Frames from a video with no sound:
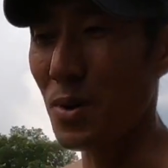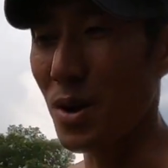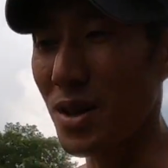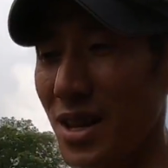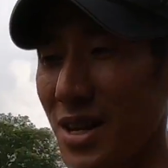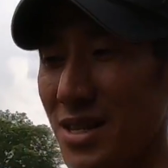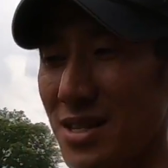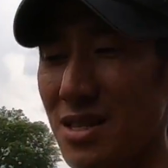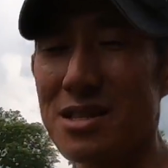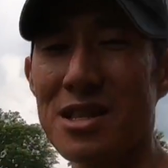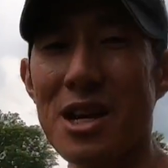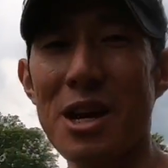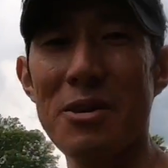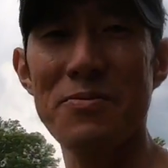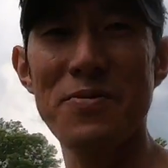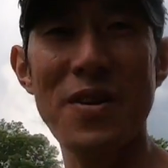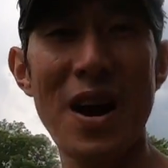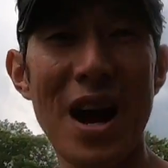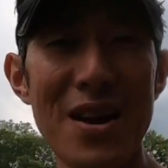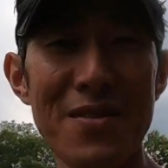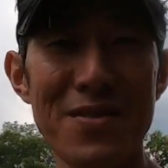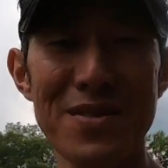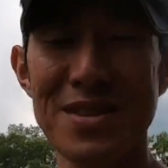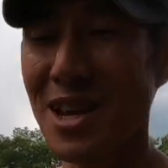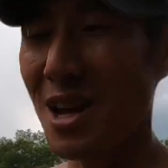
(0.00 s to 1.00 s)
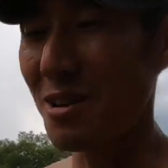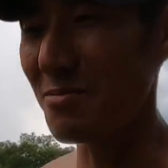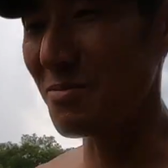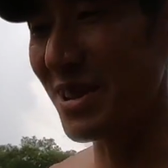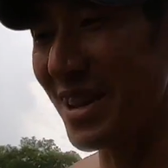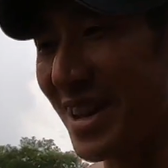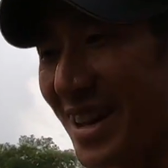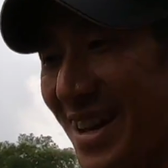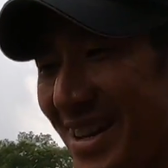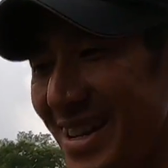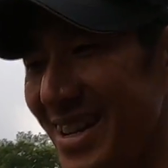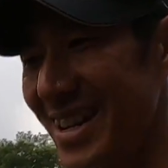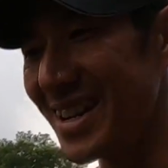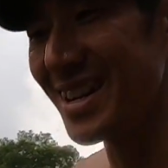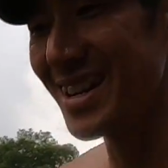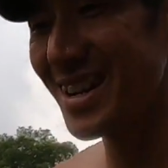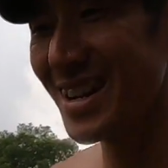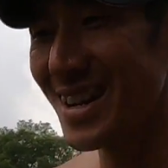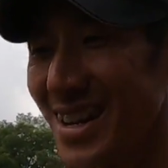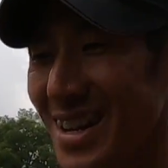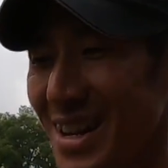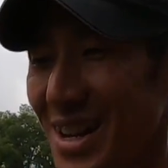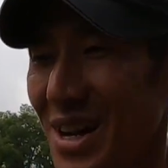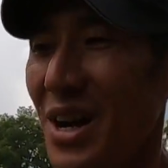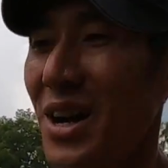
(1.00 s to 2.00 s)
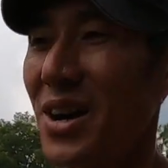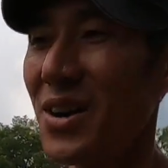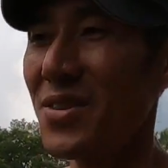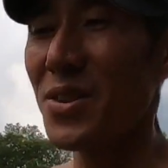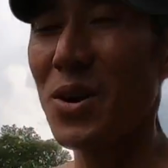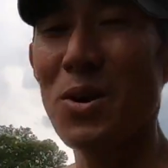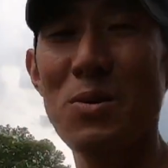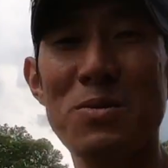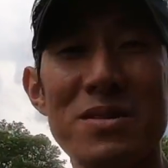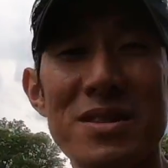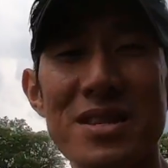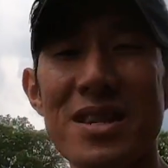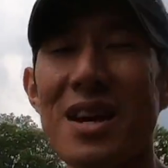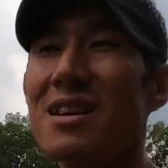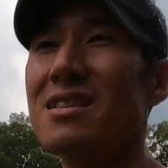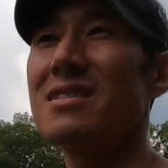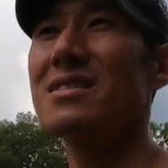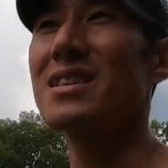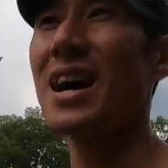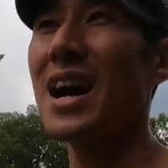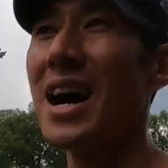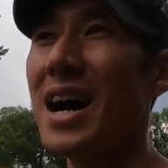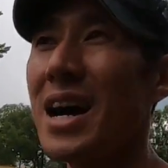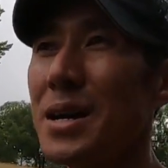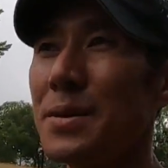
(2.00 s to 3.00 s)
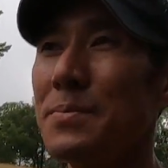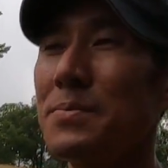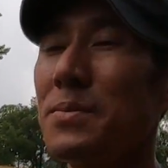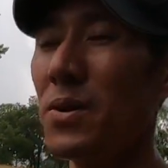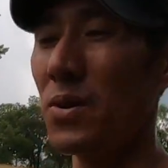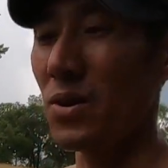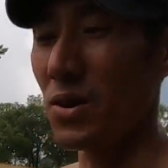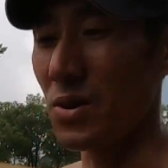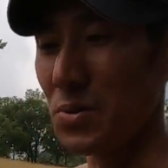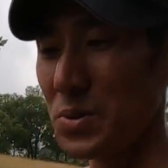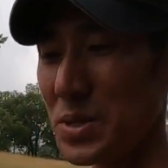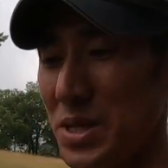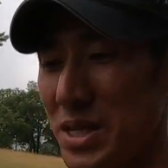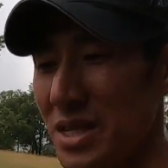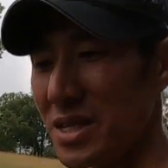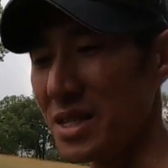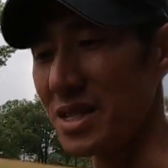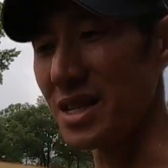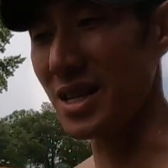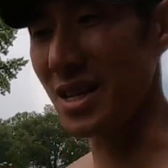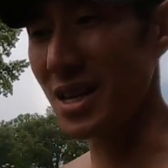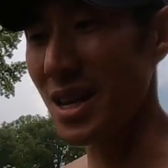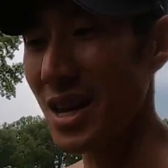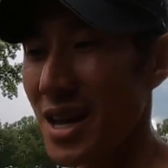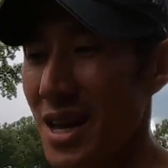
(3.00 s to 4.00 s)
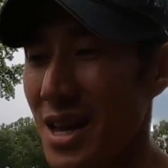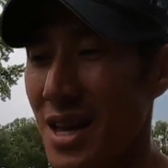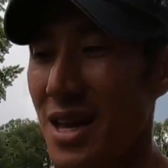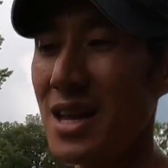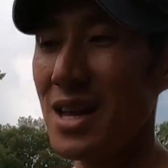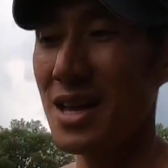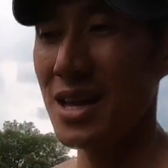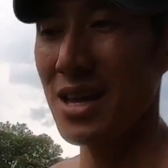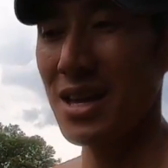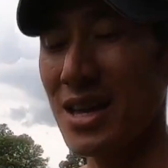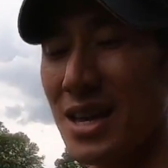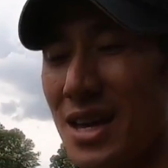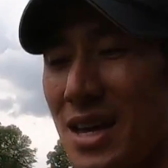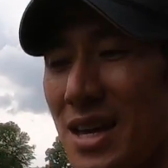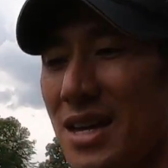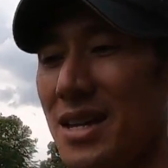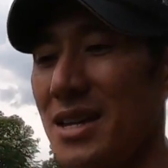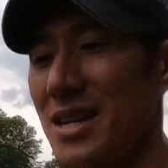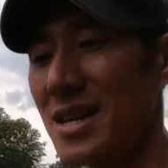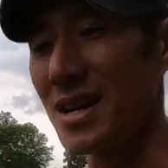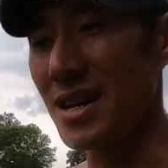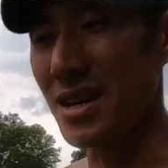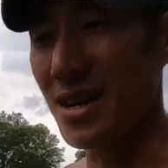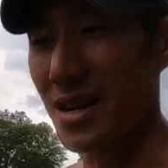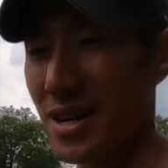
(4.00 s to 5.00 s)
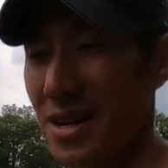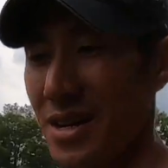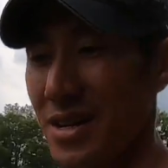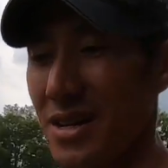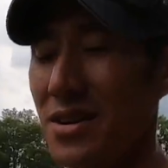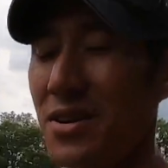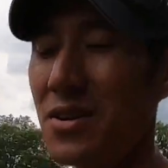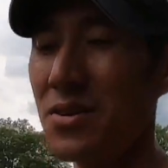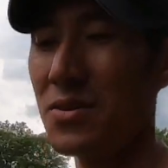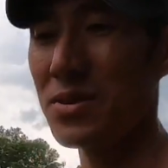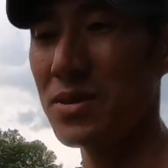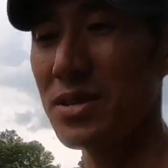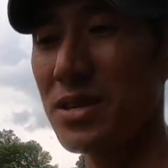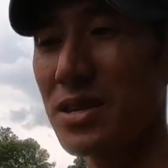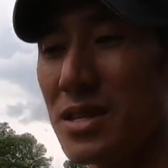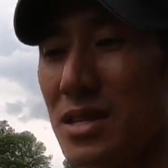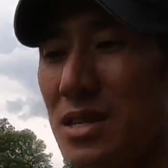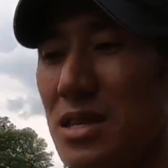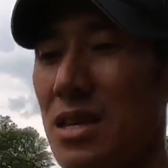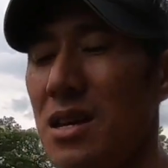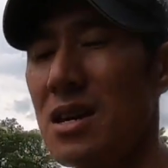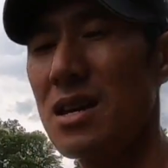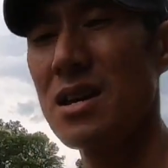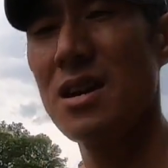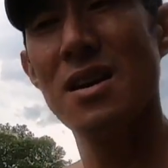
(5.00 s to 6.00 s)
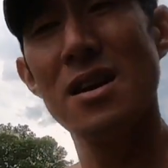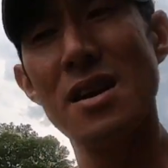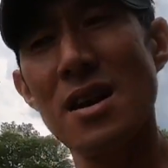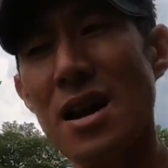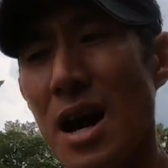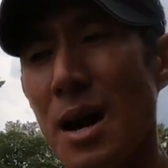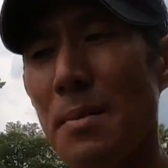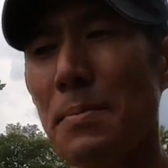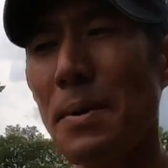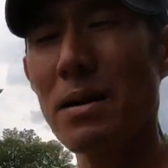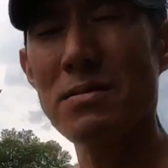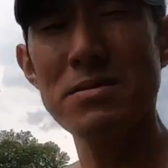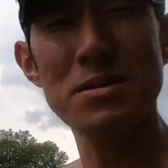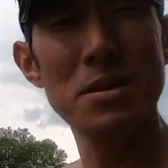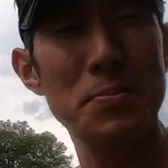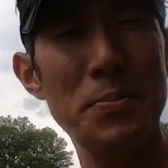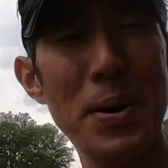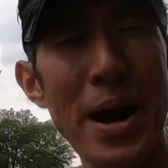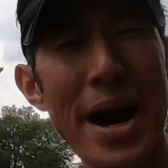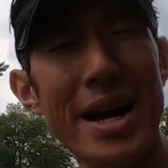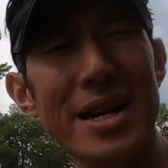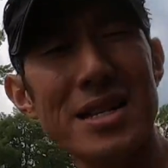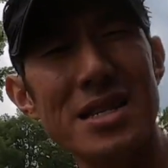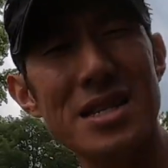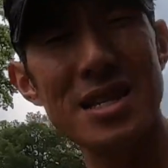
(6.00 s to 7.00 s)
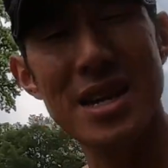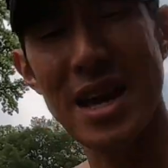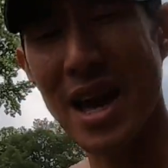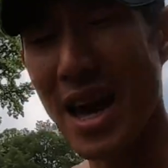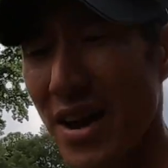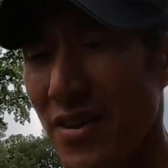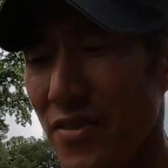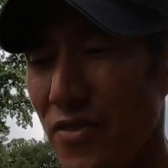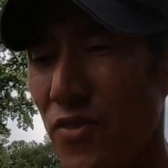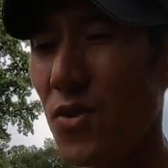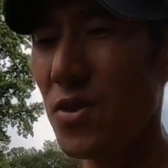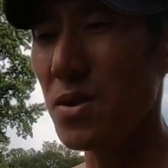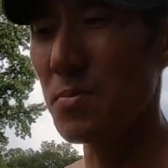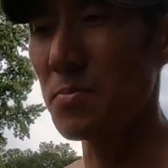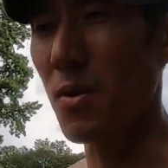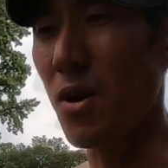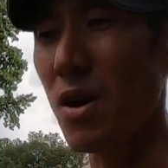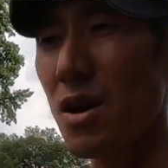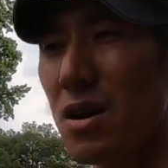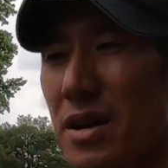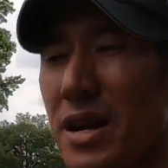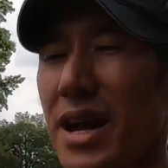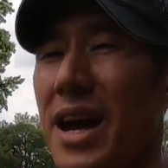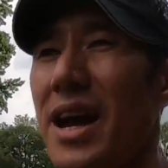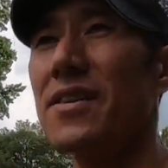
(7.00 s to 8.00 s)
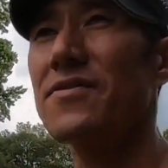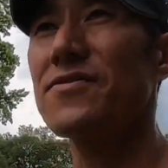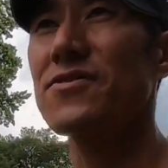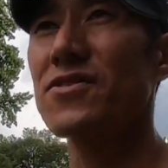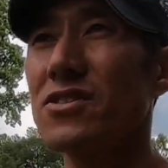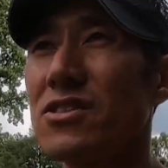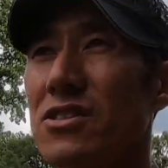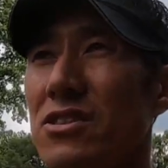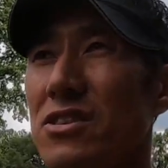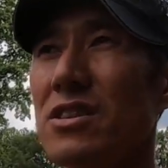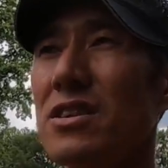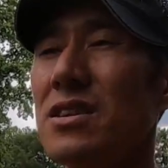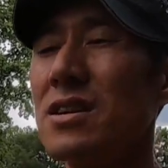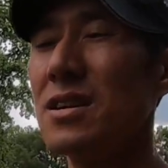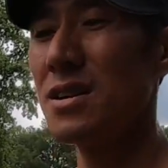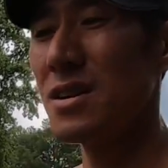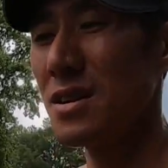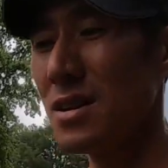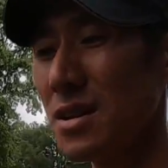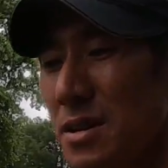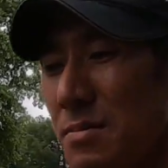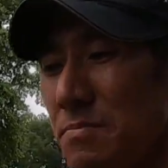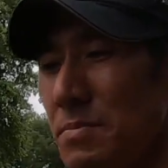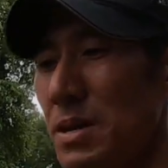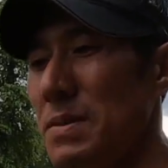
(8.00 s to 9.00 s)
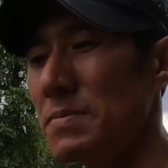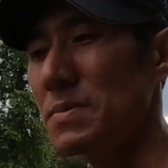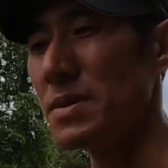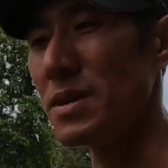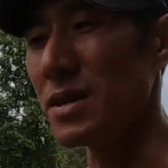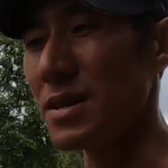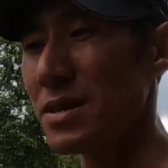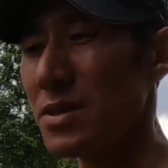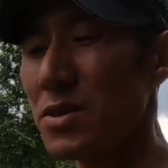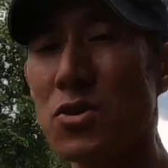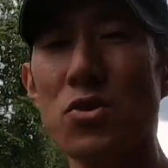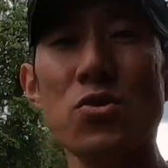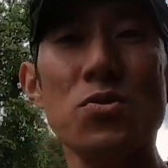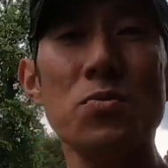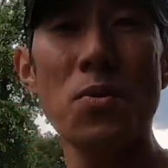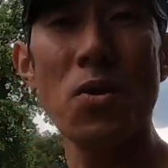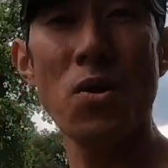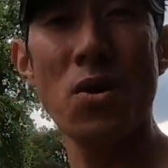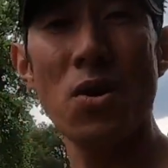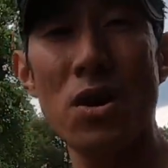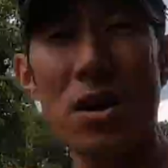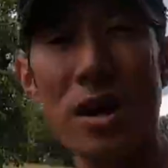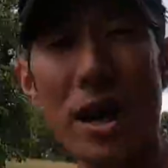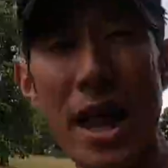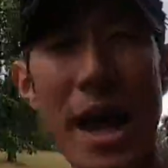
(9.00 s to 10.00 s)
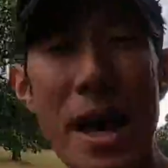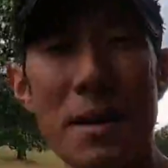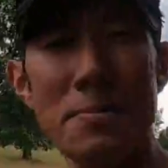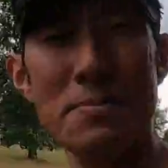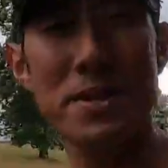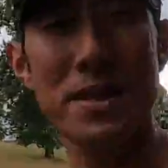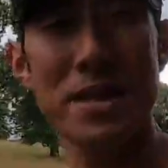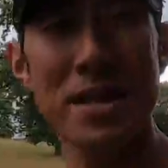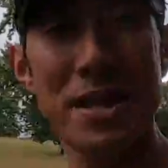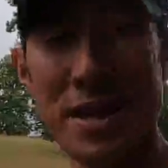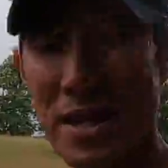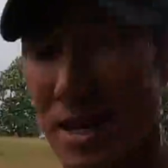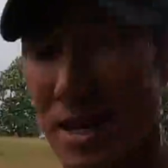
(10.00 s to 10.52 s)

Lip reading: probably like the top 5 or top 10 the whole entire time or recently. And we're just about to pass the halfway mark after maybe 2 more laps.